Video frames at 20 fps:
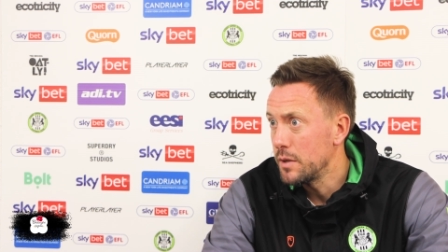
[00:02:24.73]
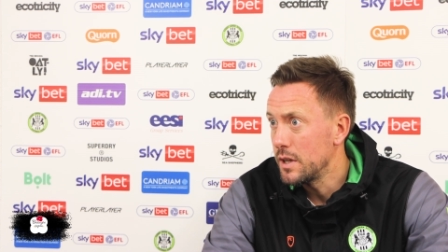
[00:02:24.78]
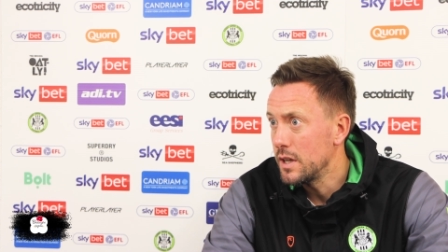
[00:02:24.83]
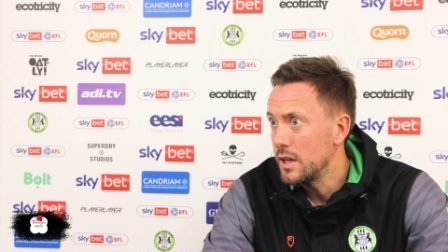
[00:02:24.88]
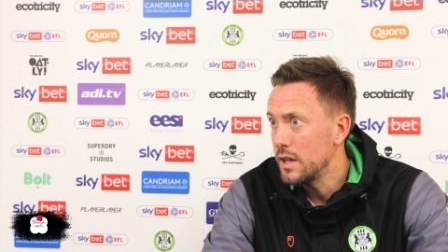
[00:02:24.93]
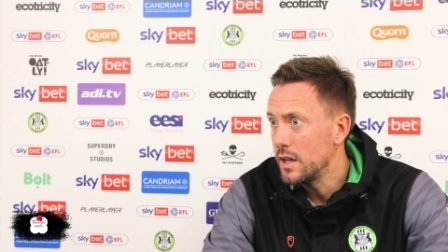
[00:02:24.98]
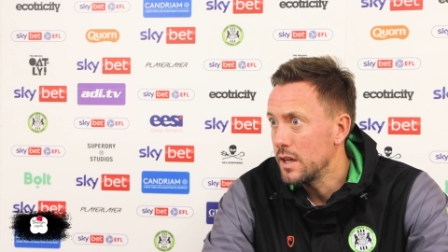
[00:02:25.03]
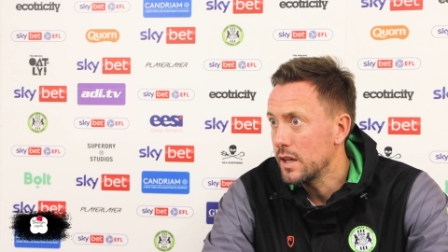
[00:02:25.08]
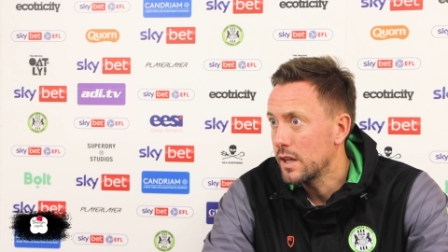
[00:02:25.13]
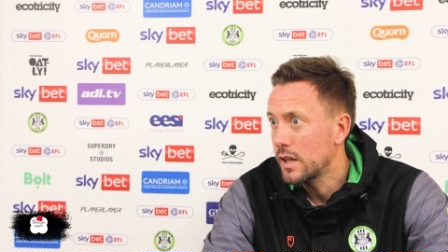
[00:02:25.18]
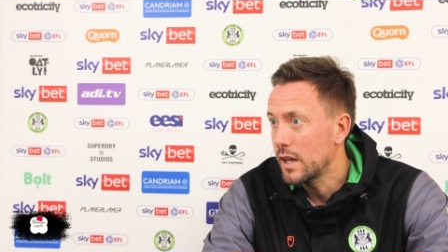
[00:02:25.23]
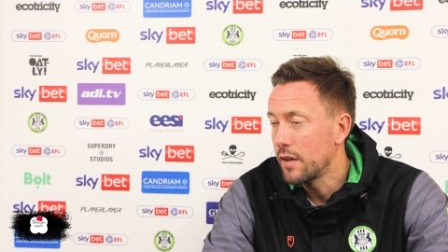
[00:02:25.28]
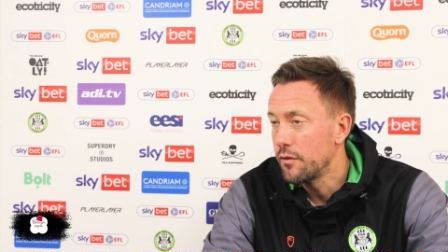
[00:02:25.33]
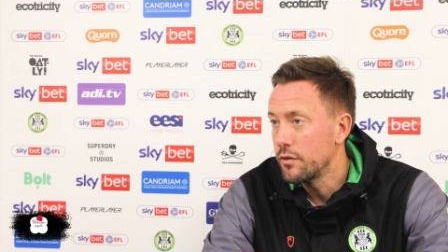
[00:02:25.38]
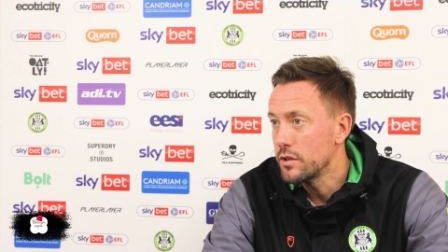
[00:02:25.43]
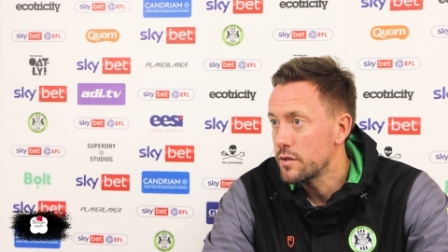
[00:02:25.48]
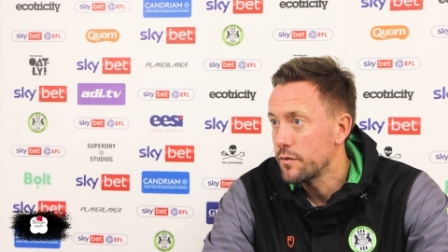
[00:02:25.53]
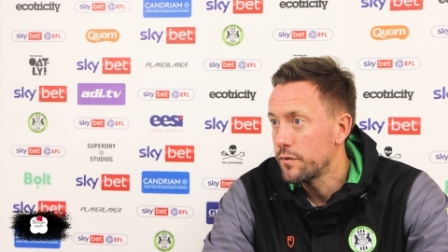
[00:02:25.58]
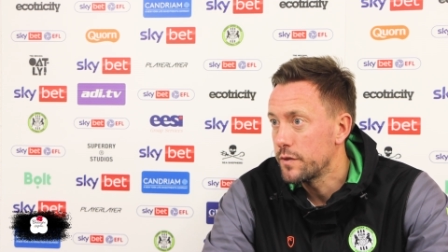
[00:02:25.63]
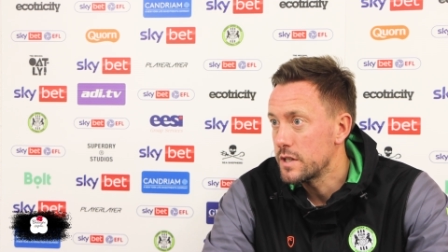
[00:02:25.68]
He, he gave
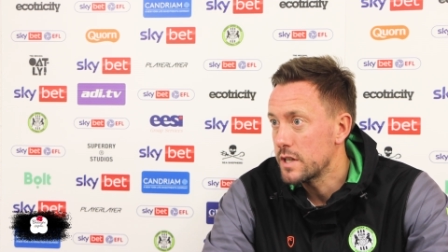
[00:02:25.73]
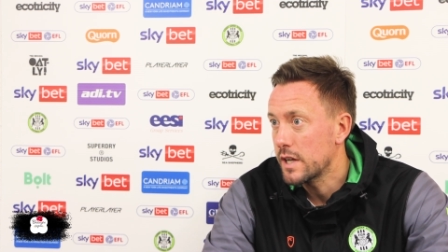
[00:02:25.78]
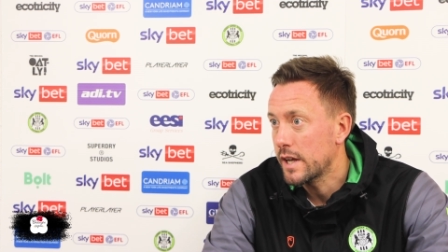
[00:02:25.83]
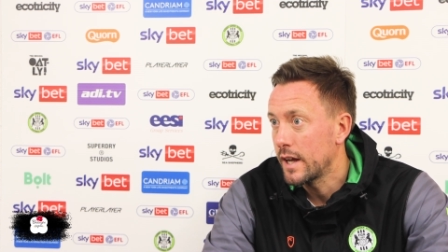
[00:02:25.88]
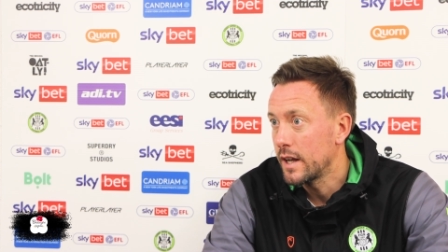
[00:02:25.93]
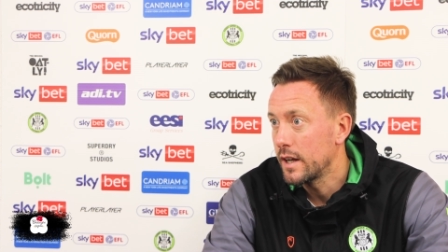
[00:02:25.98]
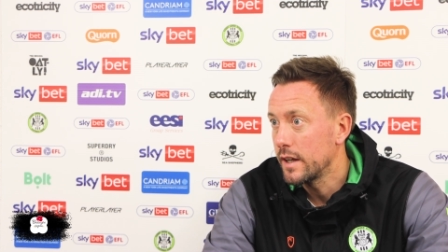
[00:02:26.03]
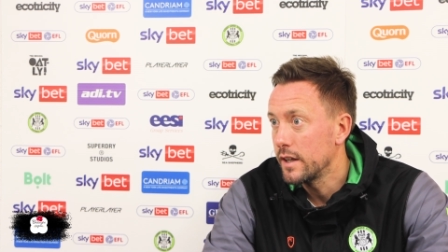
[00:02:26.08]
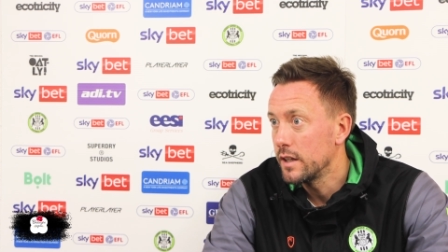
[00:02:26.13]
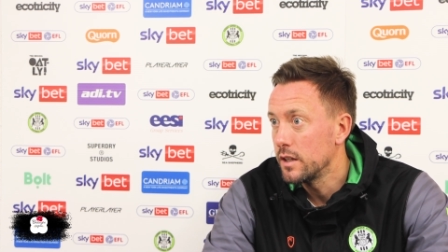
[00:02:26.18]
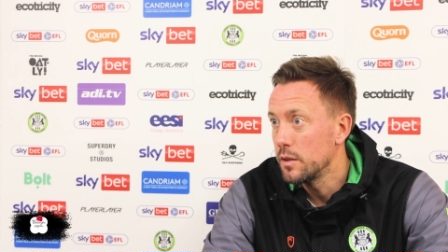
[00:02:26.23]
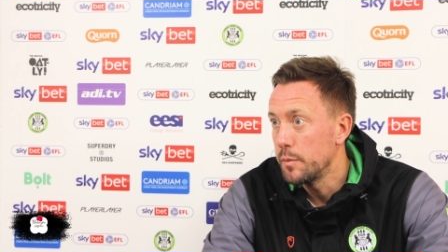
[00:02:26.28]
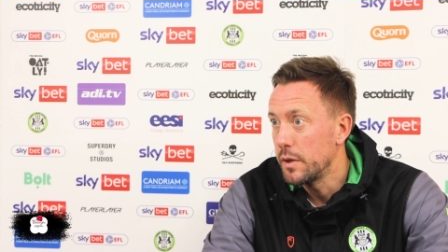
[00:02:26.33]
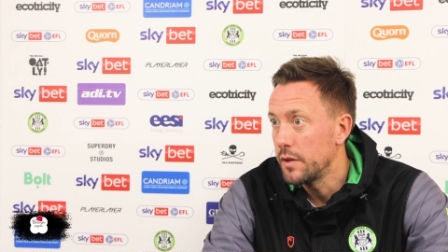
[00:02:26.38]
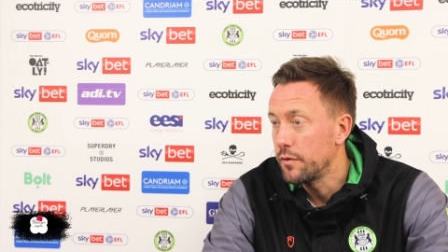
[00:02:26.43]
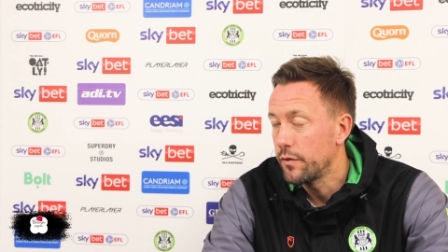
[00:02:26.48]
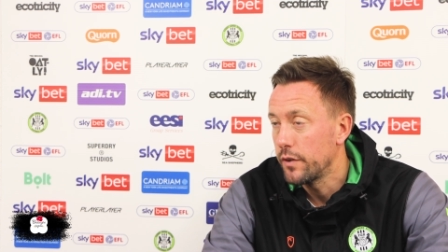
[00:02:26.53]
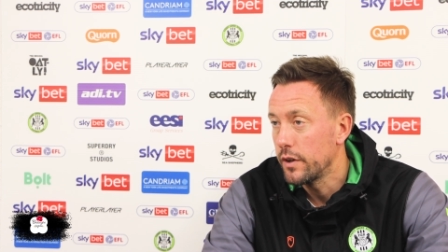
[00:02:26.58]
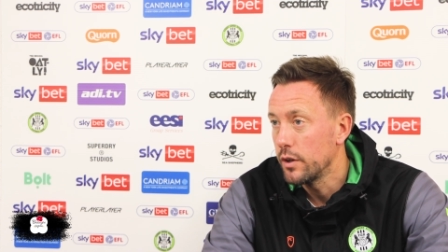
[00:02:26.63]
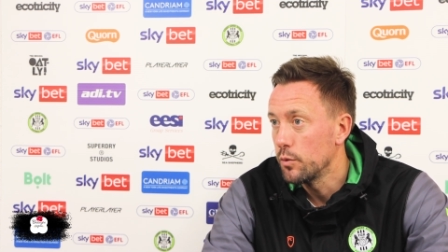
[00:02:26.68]
us a physicality in the
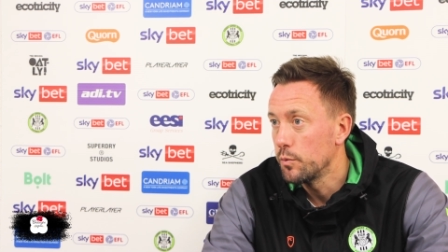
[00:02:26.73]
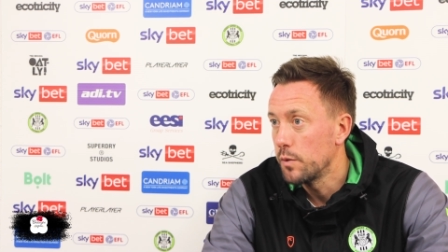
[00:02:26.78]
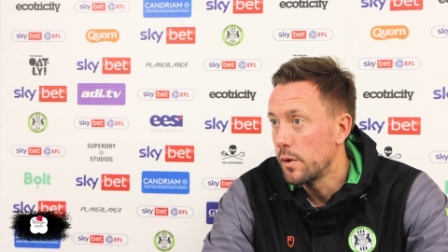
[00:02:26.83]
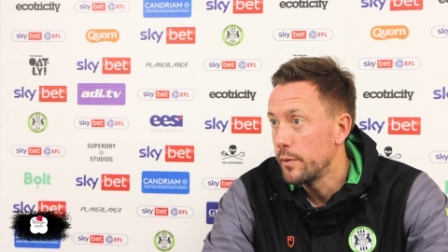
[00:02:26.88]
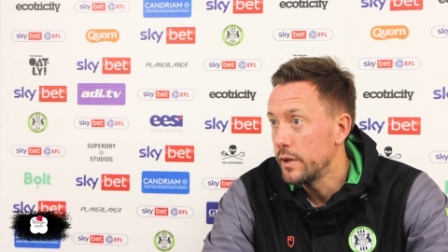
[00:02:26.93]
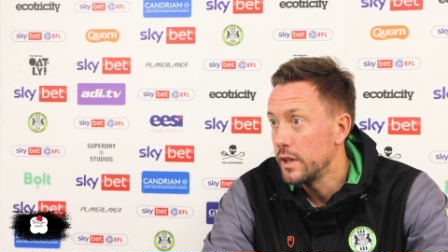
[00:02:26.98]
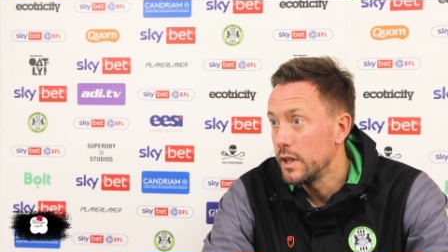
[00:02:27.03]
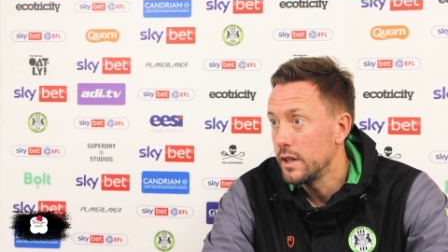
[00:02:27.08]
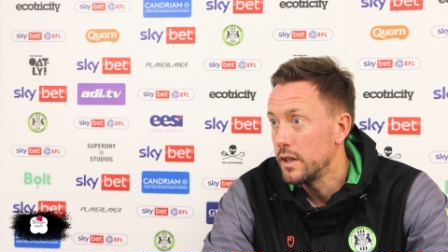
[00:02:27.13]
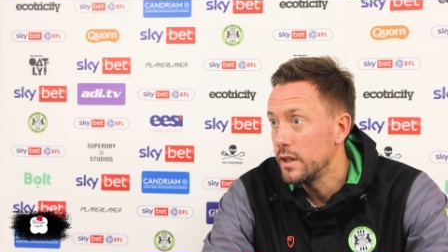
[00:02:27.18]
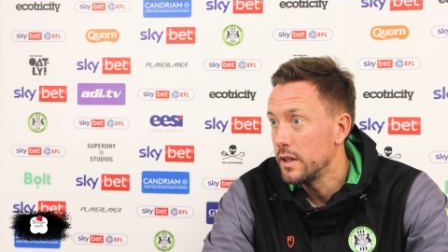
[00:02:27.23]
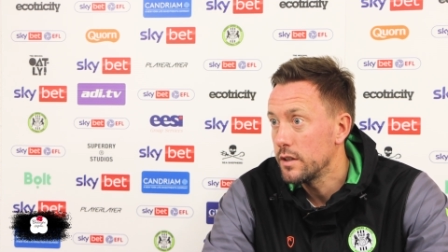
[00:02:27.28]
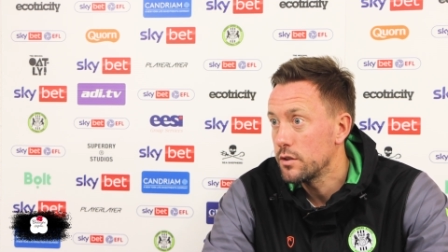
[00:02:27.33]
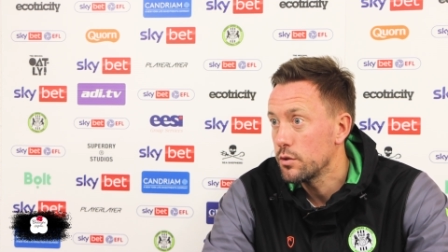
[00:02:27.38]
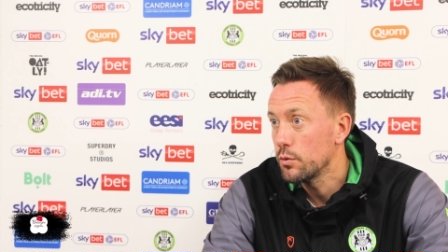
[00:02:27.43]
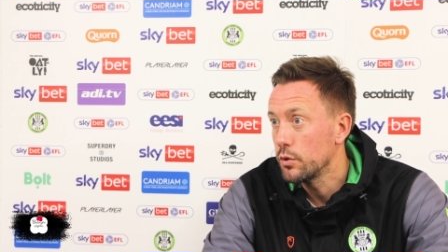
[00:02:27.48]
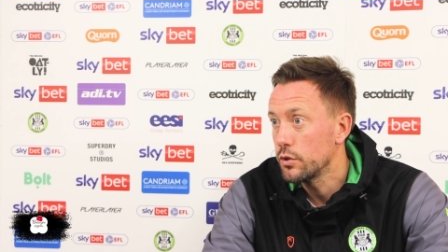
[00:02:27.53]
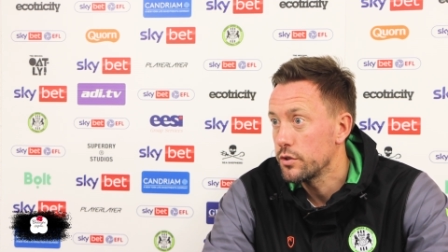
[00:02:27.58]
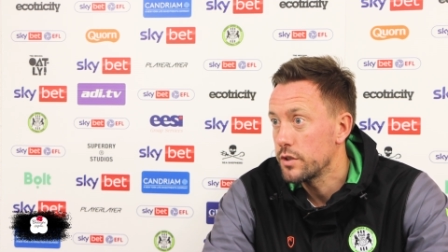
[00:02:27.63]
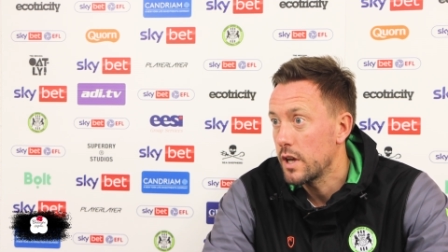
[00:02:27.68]
midfield when we needed it
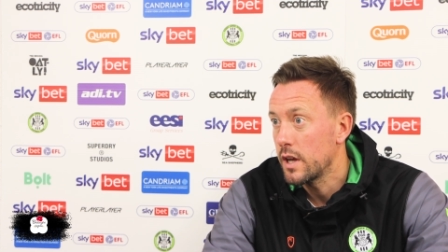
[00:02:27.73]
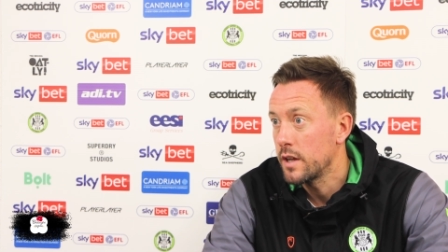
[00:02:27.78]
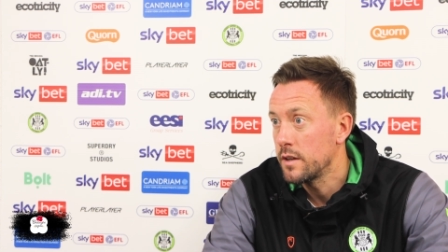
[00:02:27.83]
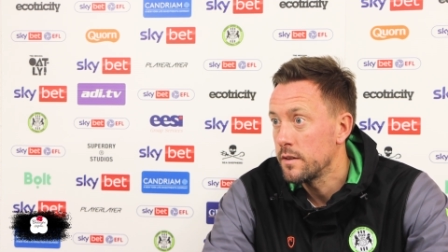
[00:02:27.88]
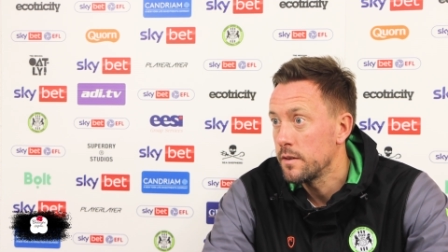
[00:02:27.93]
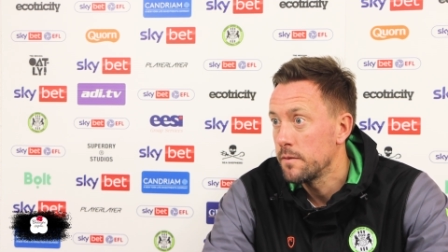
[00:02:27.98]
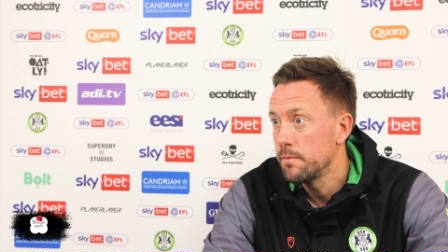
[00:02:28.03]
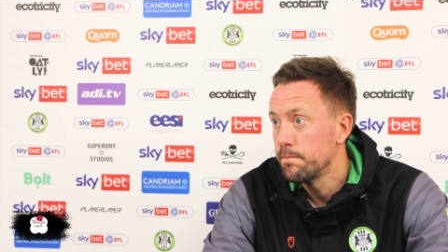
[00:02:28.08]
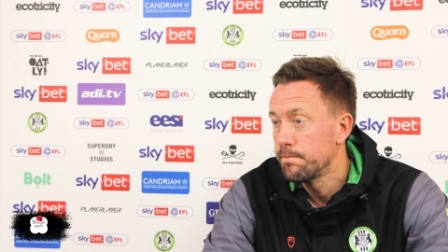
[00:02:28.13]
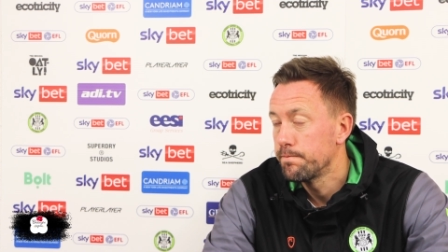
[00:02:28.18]
towards the end.